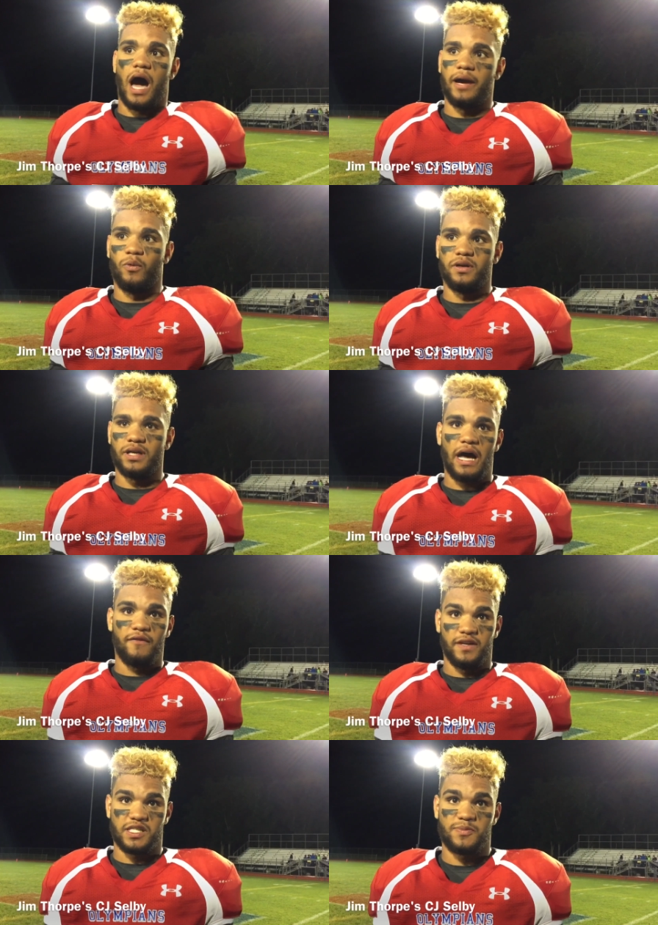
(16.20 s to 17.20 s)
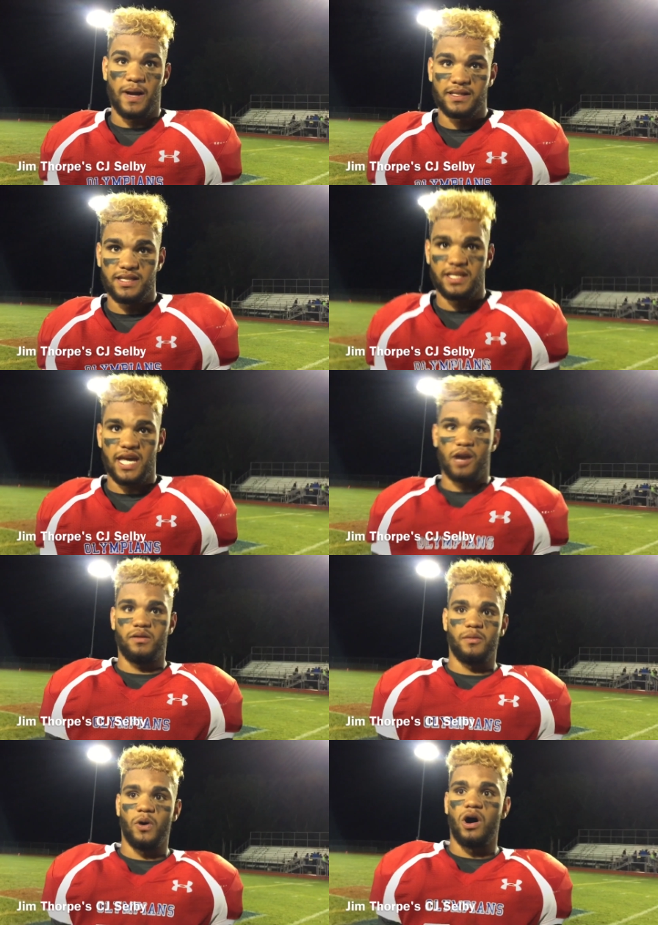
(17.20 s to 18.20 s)
I wouldn't have expected to
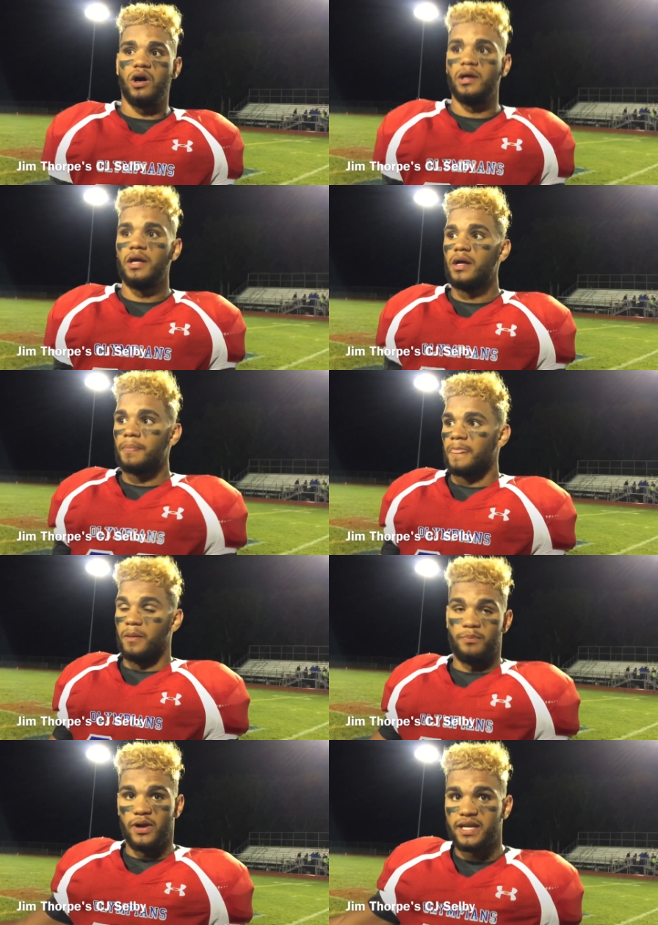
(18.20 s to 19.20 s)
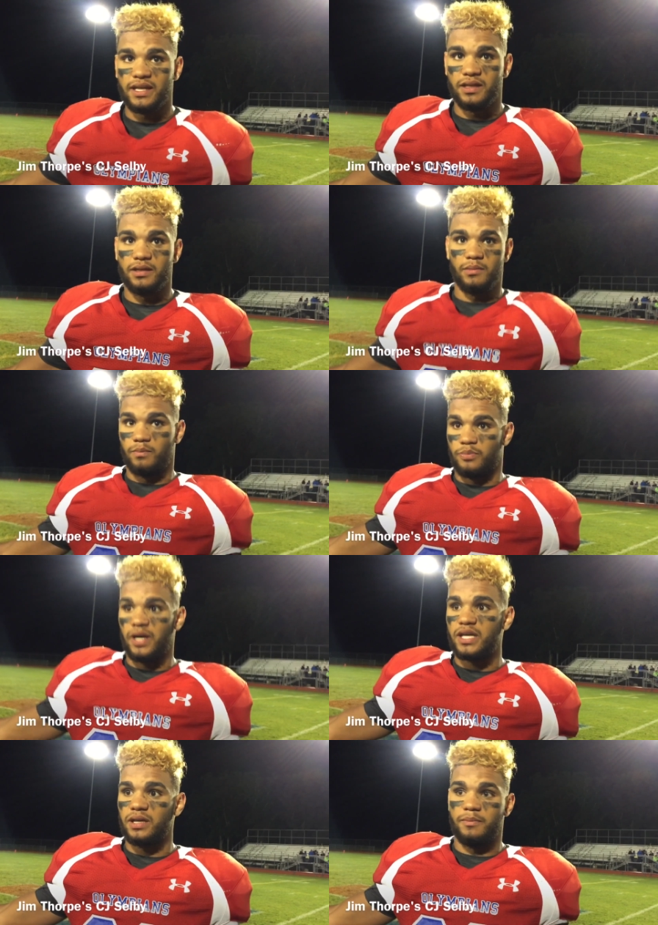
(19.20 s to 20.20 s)
carry the ball, breaking
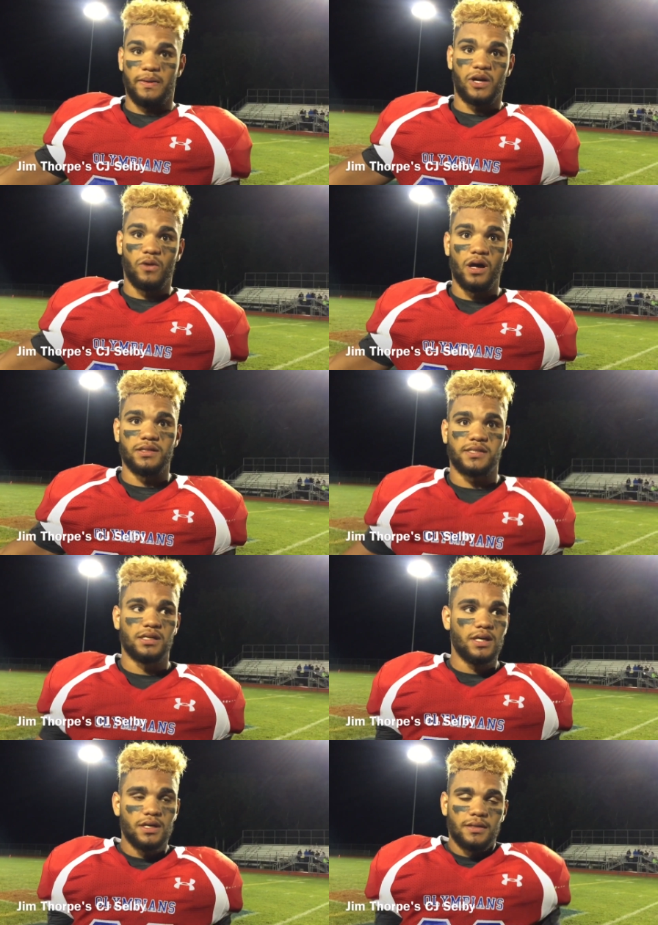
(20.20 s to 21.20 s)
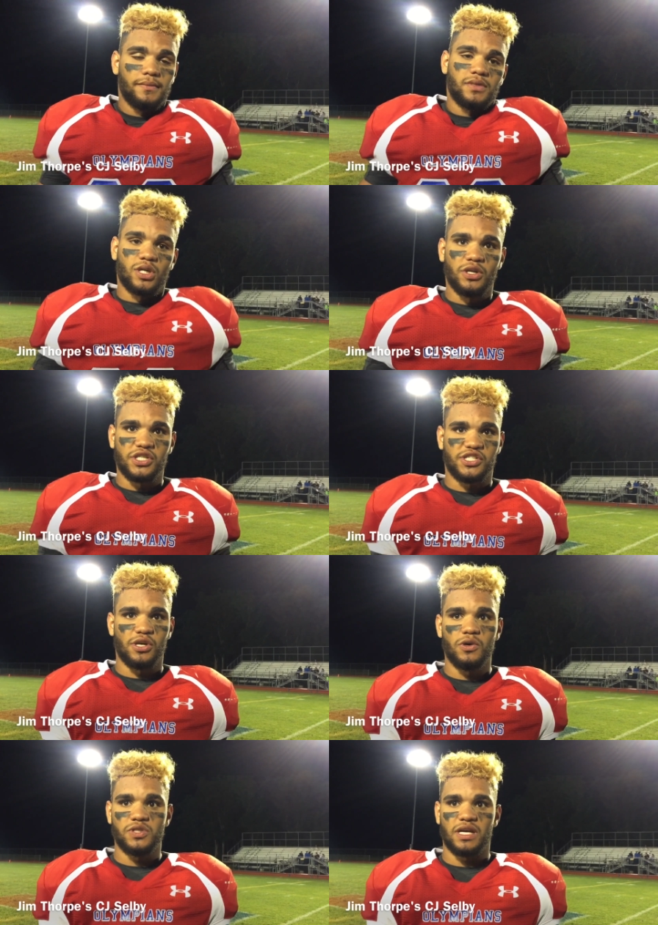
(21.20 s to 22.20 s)
breaking big runs. So it just
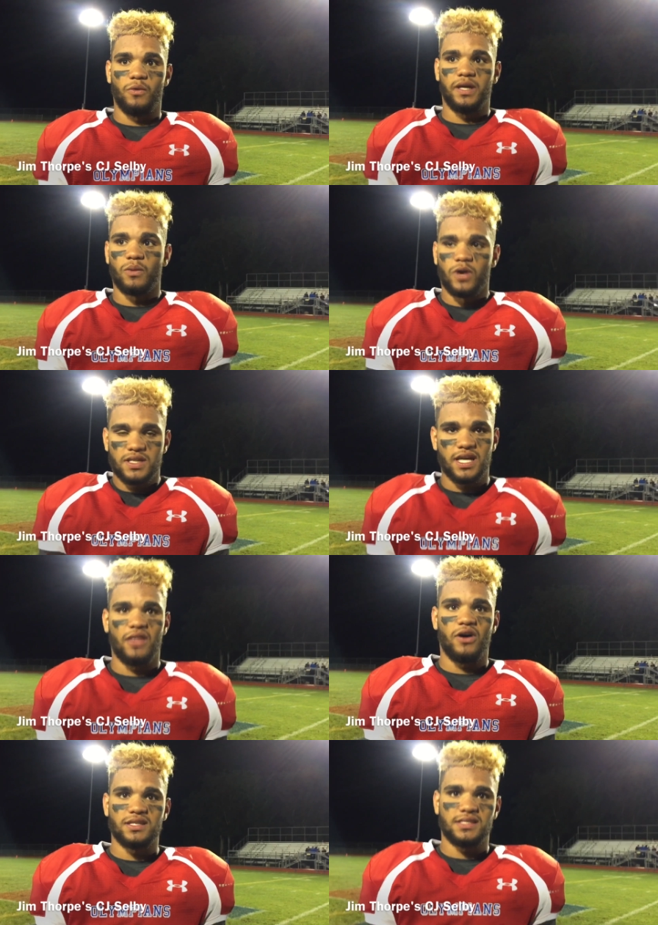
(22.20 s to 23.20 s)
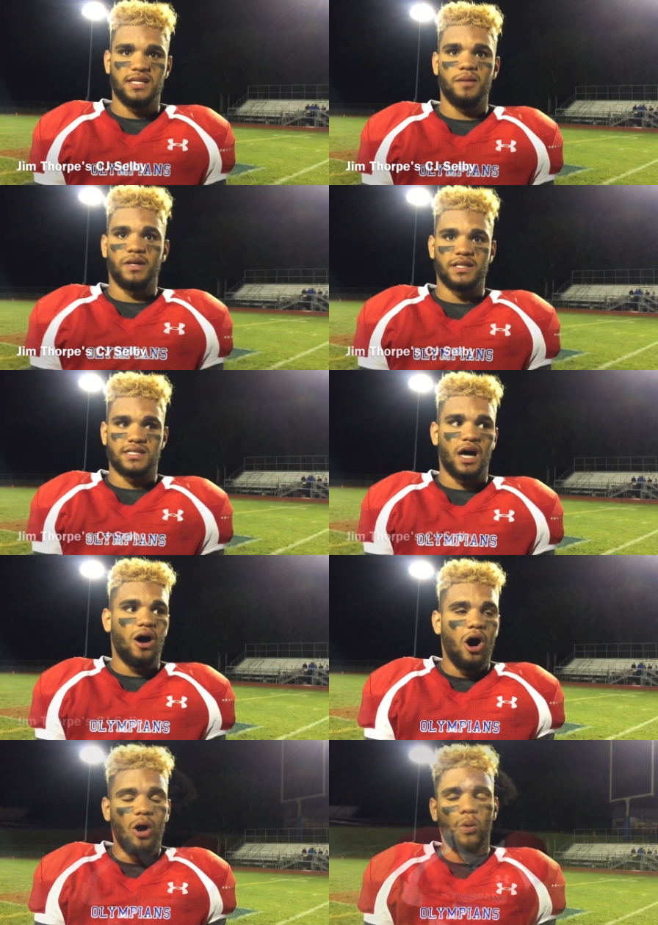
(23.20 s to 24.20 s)
shows that we can work together as a team and it's
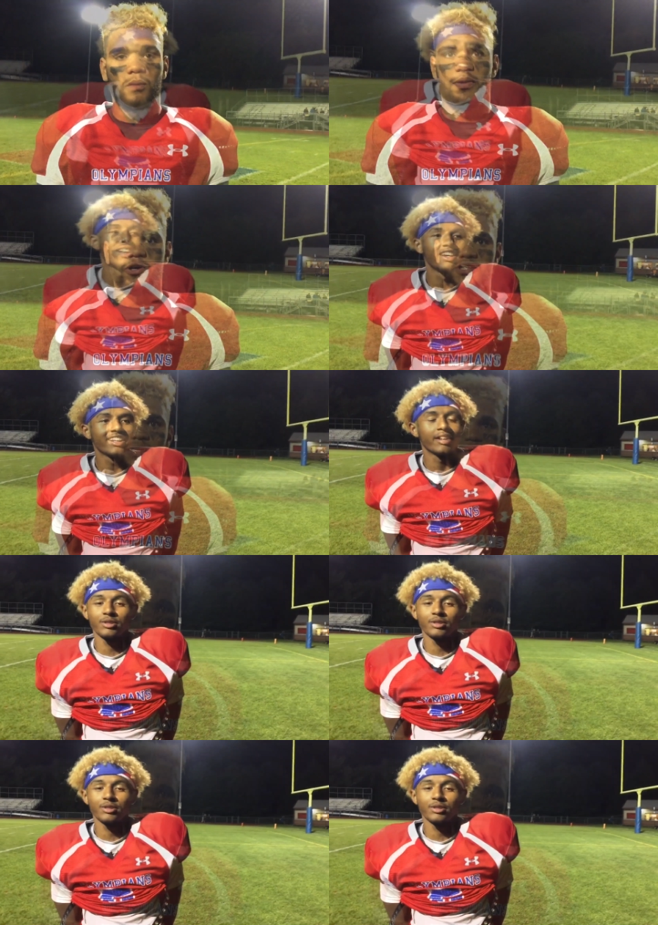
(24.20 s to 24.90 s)
not all one person.